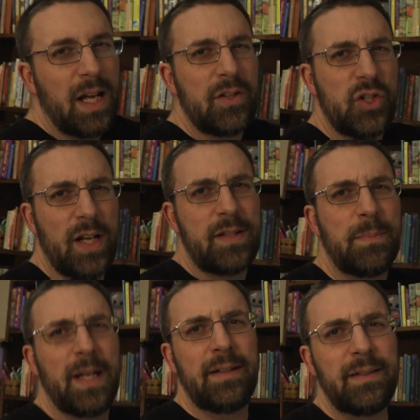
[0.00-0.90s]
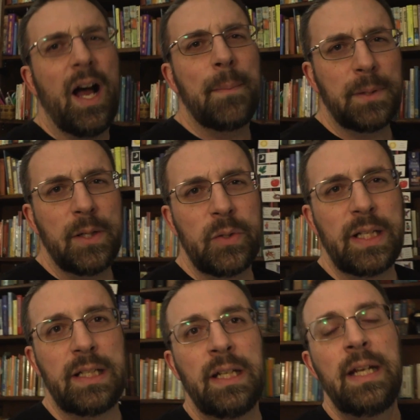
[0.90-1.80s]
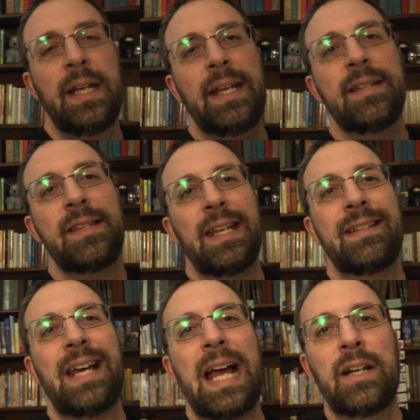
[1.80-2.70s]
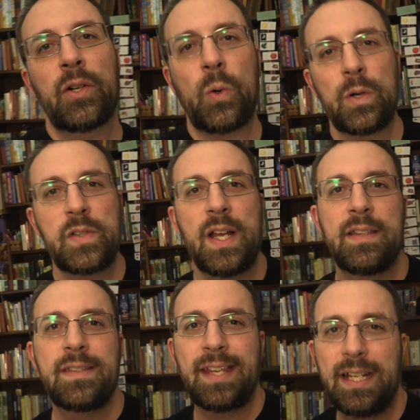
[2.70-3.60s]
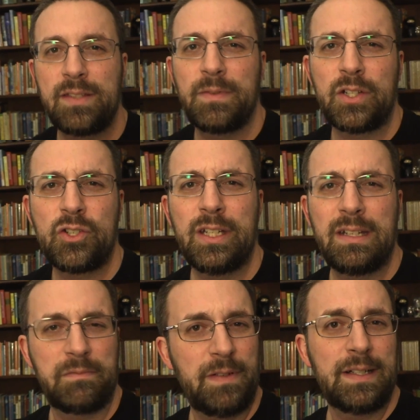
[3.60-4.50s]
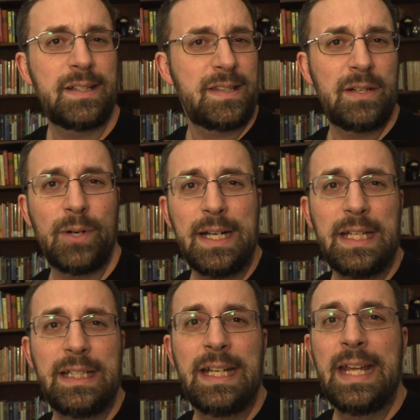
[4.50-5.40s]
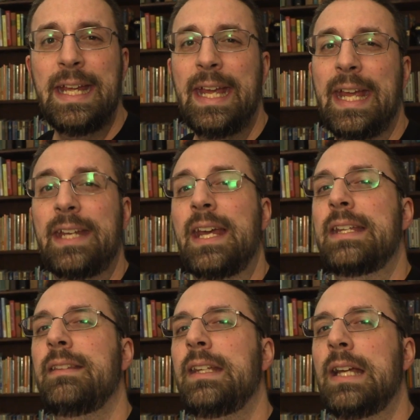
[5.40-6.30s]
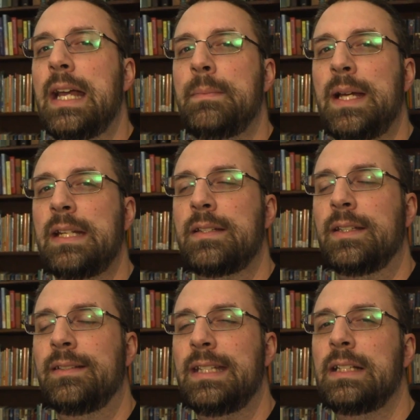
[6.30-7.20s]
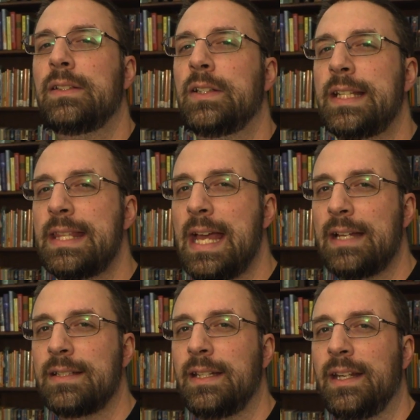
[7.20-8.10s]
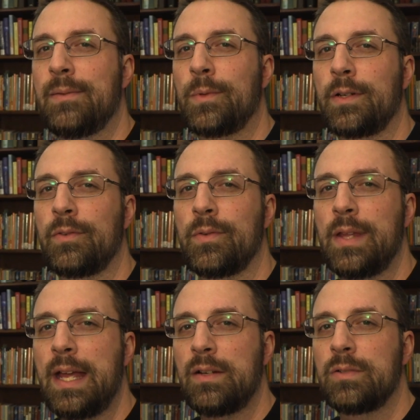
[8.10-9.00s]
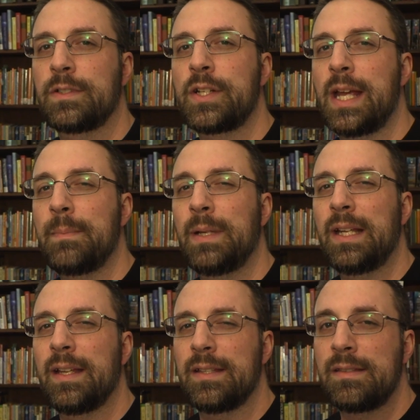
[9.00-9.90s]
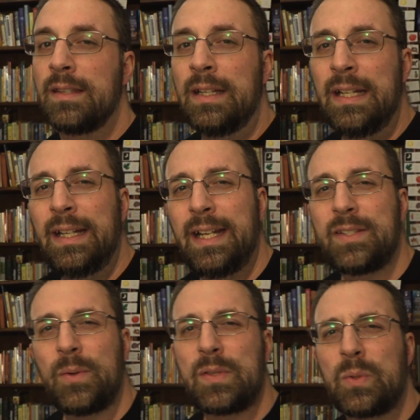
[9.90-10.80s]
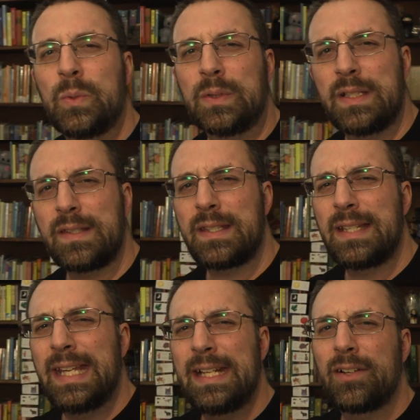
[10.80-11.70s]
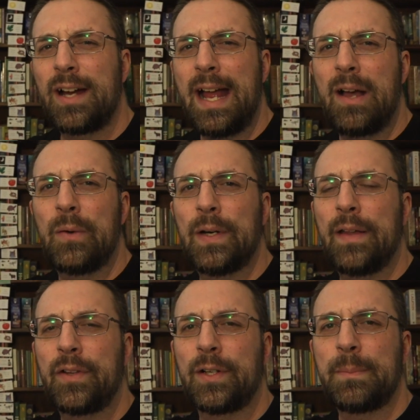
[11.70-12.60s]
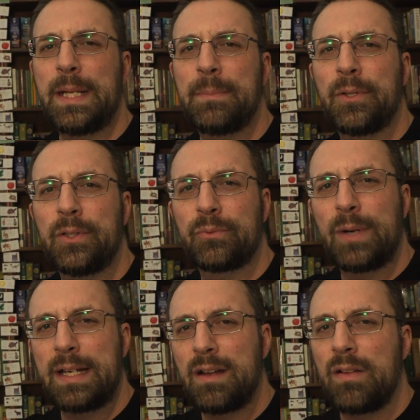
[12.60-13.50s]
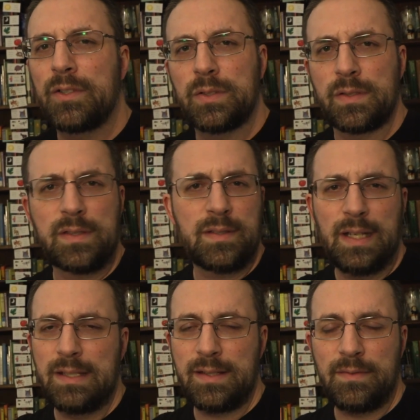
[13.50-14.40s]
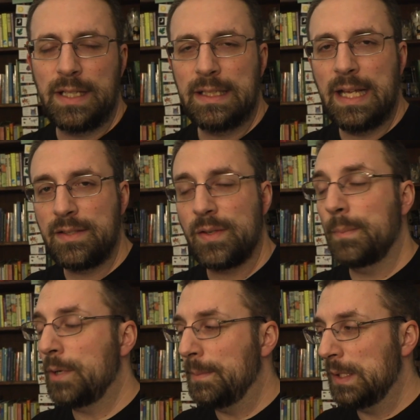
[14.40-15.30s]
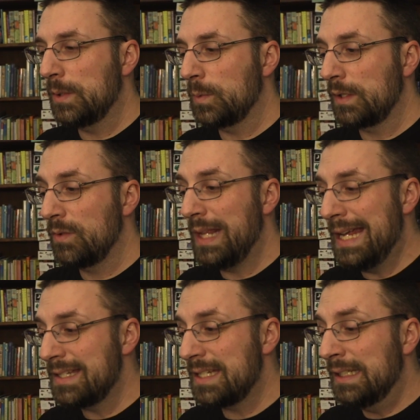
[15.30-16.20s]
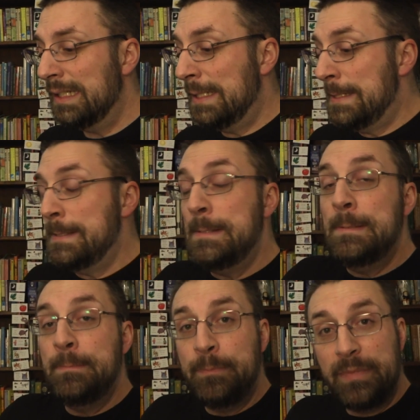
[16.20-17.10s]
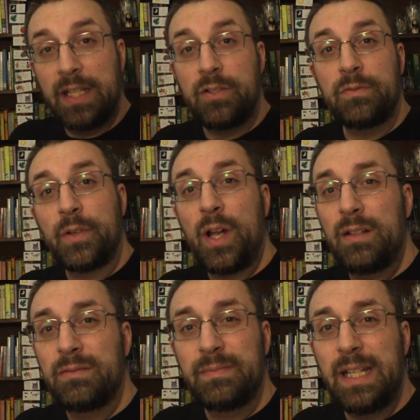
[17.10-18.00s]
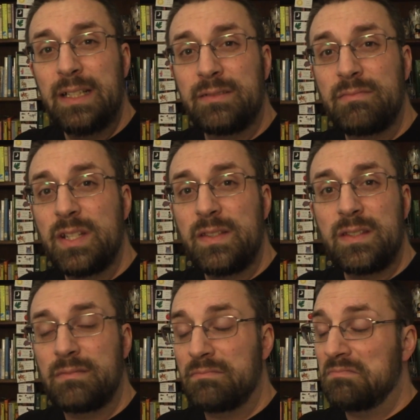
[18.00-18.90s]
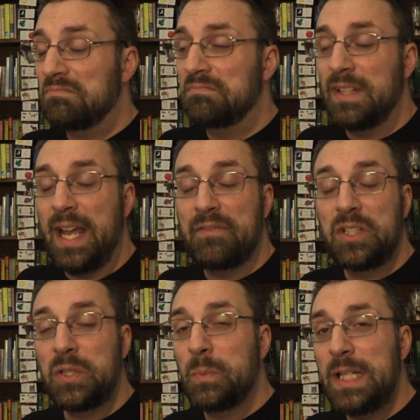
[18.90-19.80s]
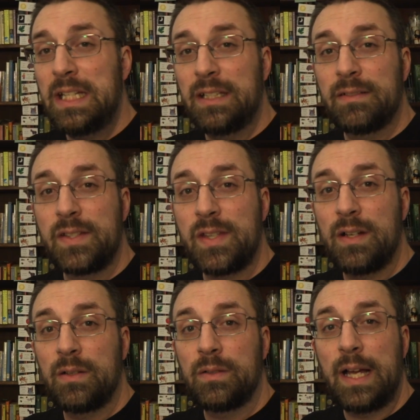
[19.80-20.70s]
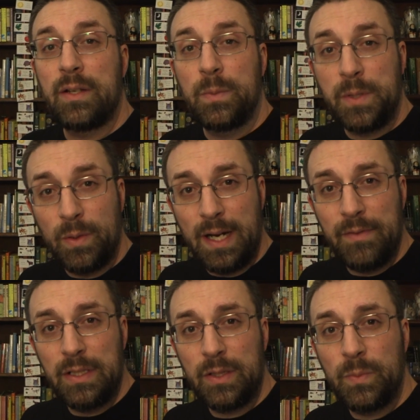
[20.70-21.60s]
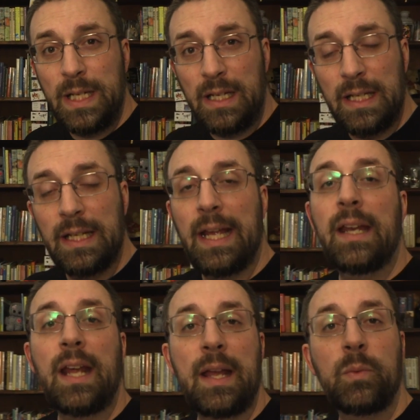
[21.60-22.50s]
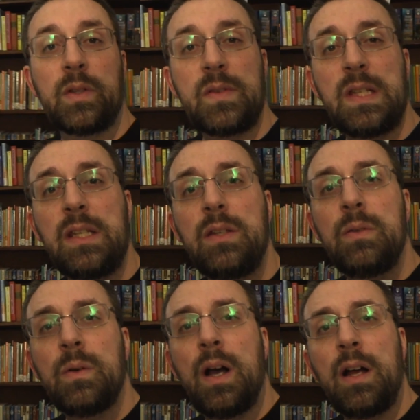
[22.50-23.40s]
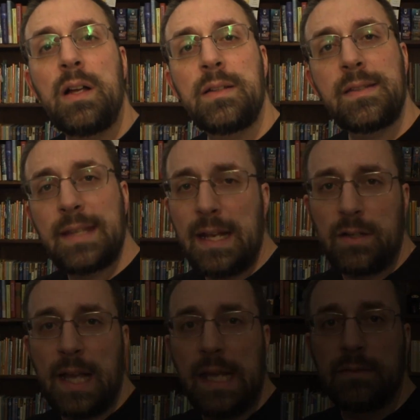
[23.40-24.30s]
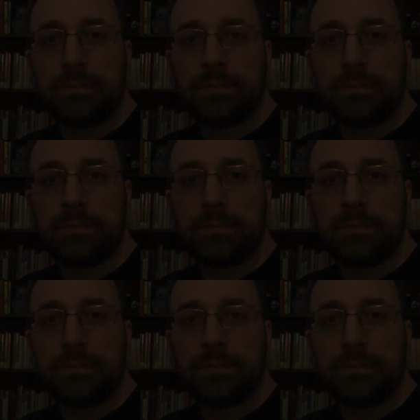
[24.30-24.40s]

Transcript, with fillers: not just, but uploaded his entire course on science fiction and fantasy writing. And I think I might take a look at that and work through that over time because it's always cool to hear how other people write novels and stuff like that. So I'm probably going to work through that. And overall, yeah, just having a good week. So I hope you are having a good week, and I will see you on Saturday.